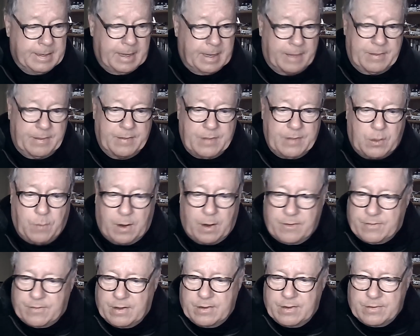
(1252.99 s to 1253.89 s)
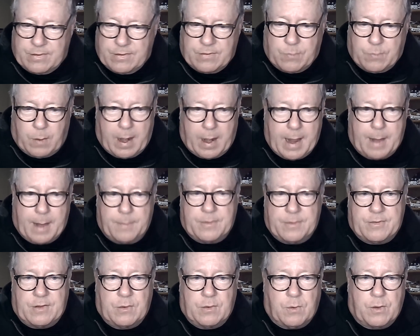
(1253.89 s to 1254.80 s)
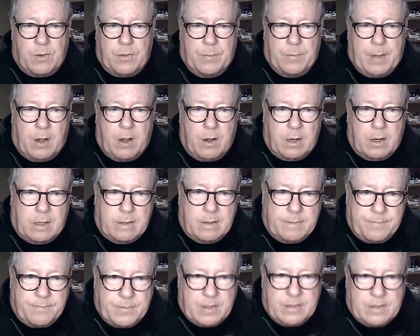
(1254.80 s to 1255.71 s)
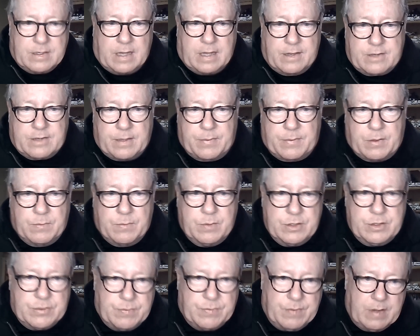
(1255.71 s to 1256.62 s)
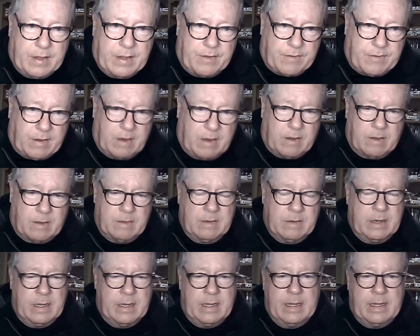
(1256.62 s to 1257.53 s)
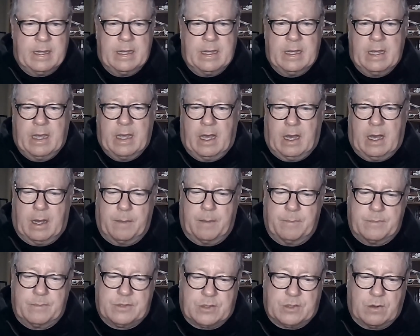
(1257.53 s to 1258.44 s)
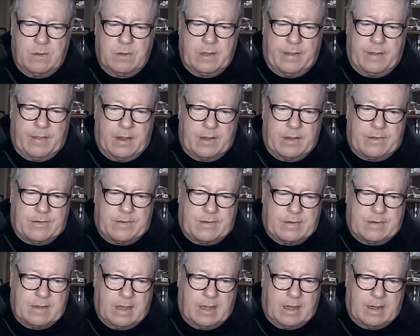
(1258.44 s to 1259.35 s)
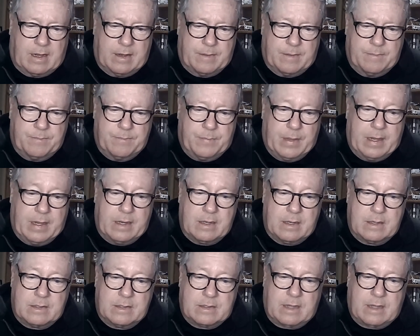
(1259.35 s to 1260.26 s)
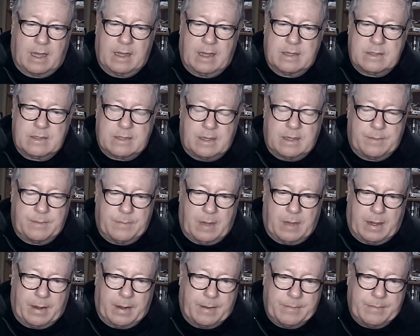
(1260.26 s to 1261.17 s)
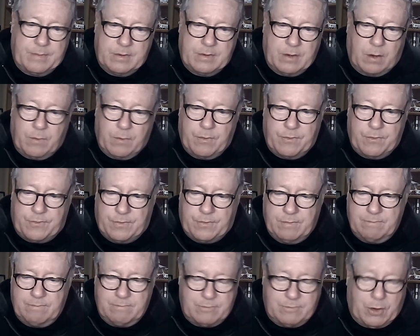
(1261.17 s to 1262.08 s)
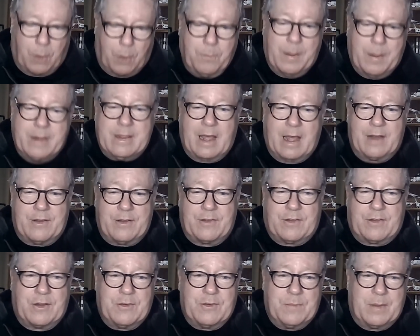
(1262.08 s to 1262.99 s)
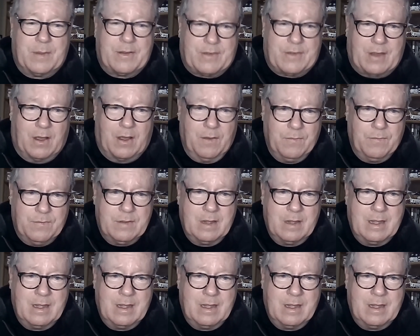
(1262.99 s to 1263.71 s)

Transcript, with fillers: And then the question is, is what happens in North America? Is that something we should release here? Um, certainly that's, um, being discussed. I, I don't, don't, don't make that decision myself,